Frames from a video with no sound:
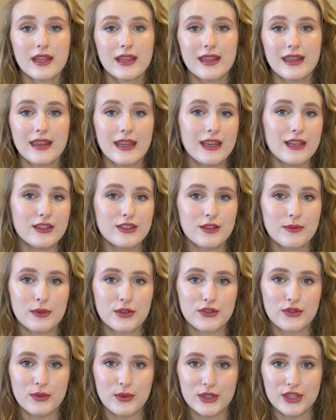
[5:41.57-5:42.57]
Thank you so much
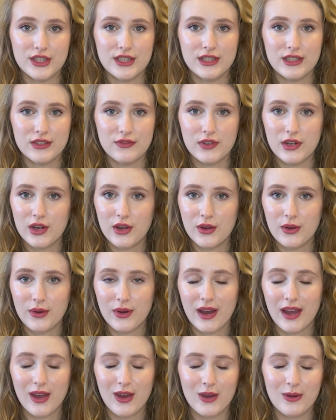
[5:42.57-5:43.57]
for watching this video.
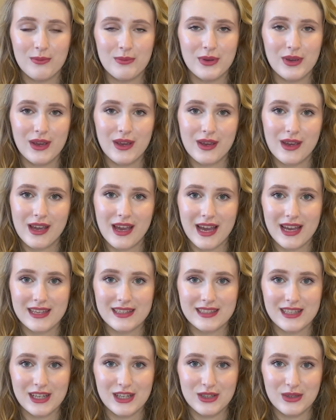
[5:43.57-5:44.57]
I hope you guys
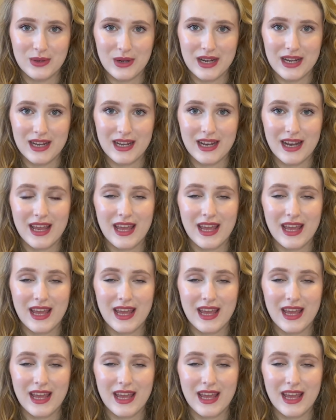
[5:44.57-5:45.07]
enjoyed it.